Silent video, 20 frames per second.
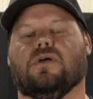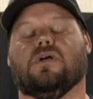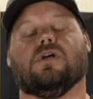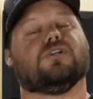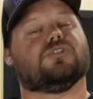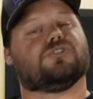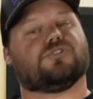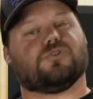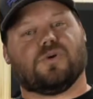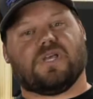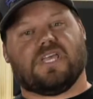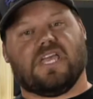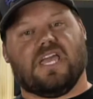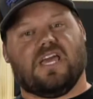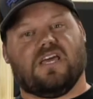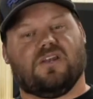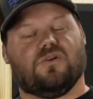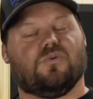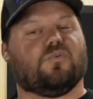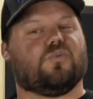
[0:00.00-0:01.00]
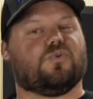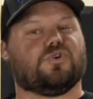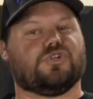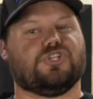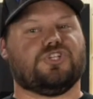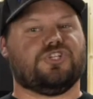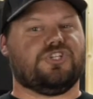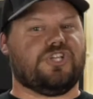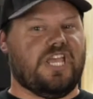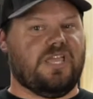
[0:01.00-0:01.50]
So again, we're
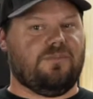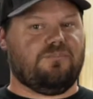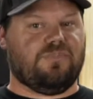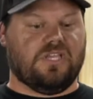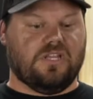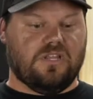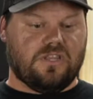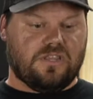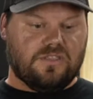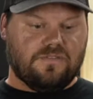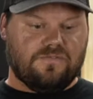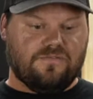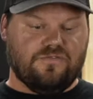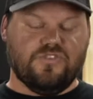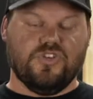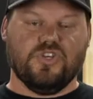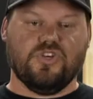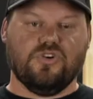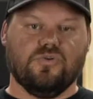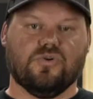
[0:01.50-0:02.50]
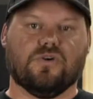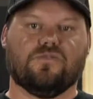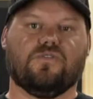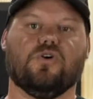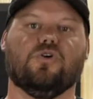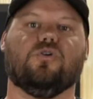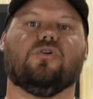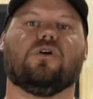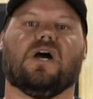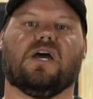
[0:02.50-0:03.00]
shaping the view of
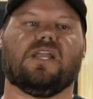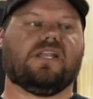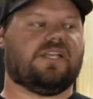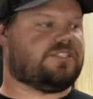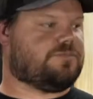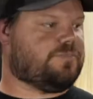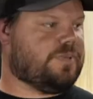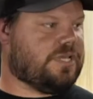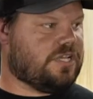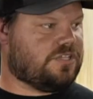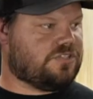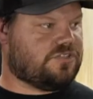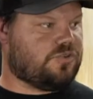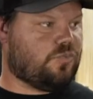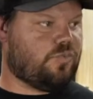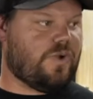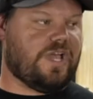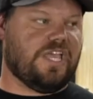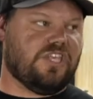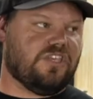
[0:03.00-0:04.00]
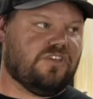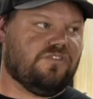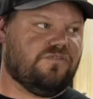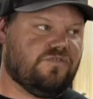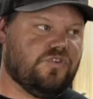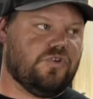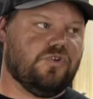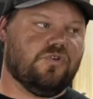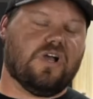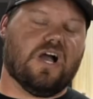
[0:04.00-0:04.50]
who God is, because the way you
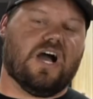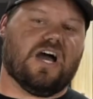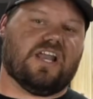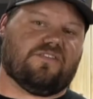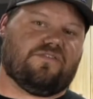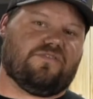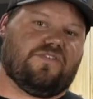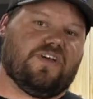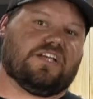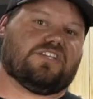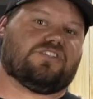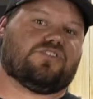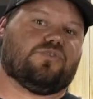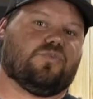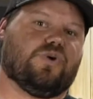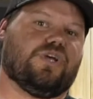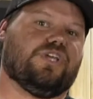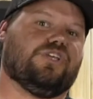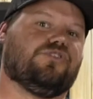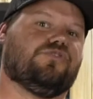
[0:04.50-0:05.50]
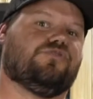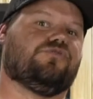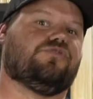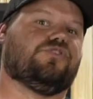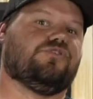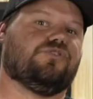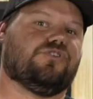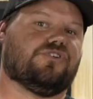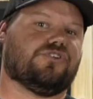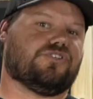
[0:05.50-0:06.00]
view God affects the way you view
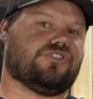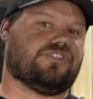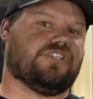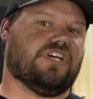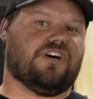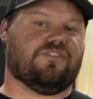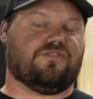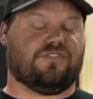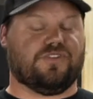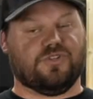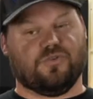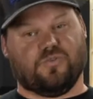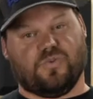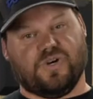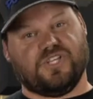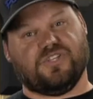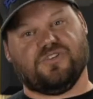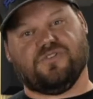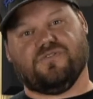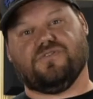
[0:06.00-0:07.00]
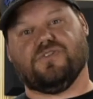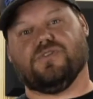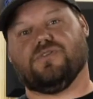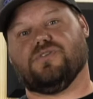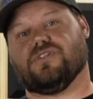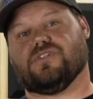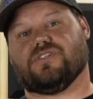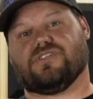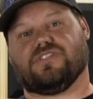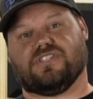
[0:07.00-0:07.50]
yourself, and the way you view
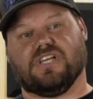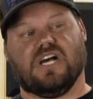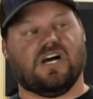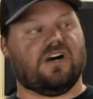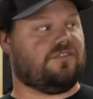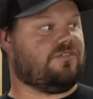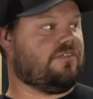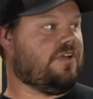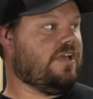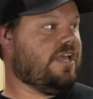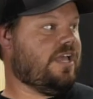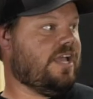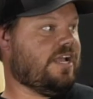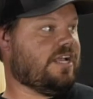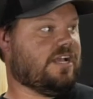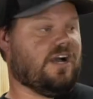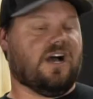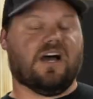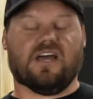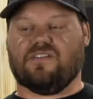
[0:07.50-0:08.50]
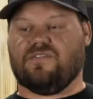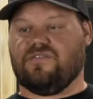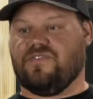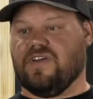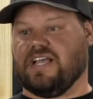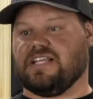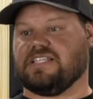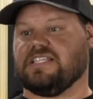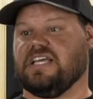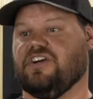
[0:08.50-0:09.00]
yourself and God
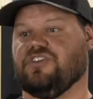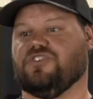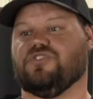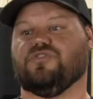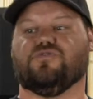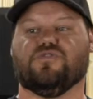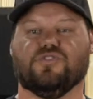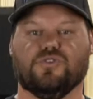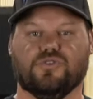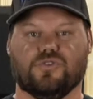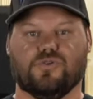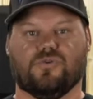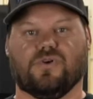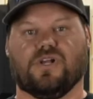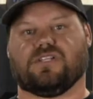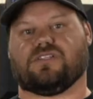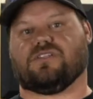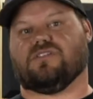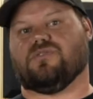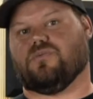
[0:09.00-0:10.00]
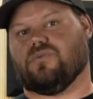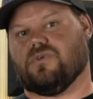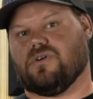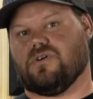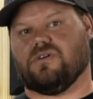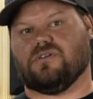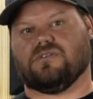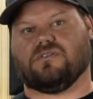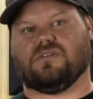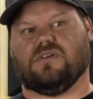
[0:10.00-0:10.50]
affects how you view the rest of the
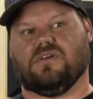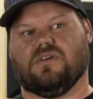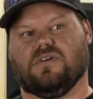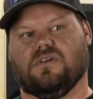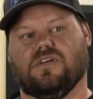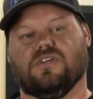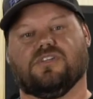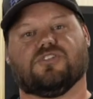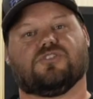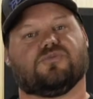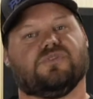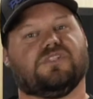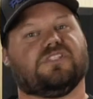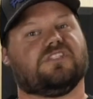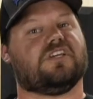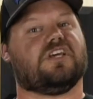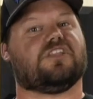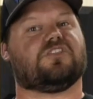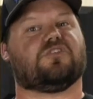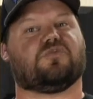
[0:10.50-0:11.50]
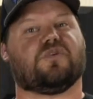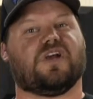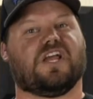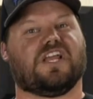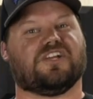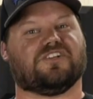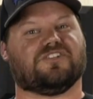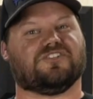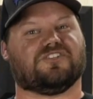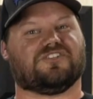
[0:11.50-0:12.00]
world. So he's setting the
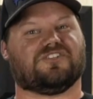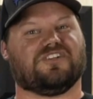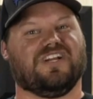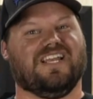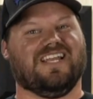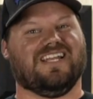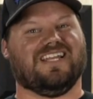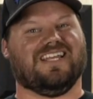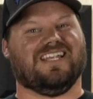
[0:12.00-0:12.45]
record straight.